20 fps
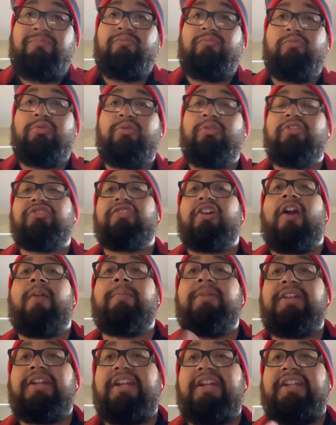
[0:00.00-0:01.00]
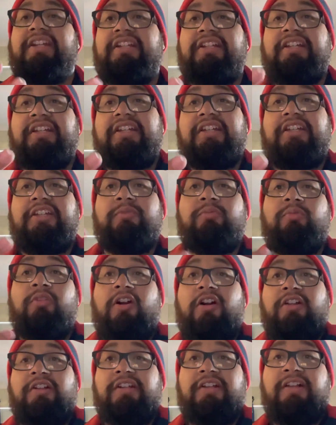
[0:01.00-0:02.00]
We were dominating
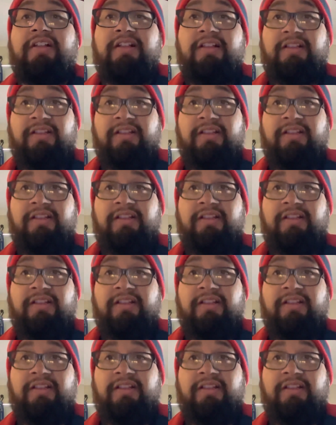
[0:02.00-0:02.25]
Iran